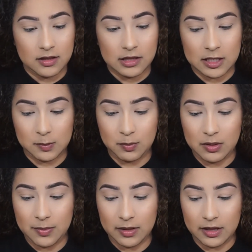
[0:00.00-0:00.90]
this Be
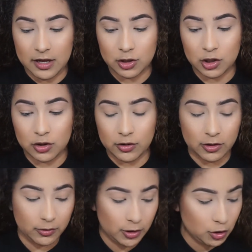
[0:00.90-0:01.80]
Bella
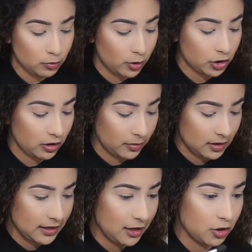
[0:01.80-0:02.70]
NG332 brush, and I'm going to
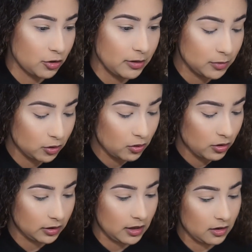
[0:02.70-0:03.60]
take Creamsicle, I
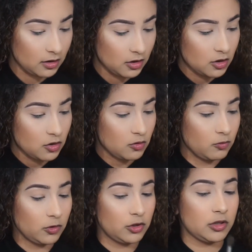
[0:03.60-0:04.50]
think,
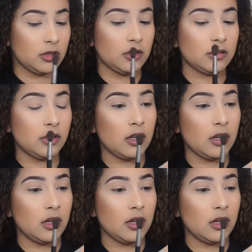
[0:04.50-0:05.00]
which is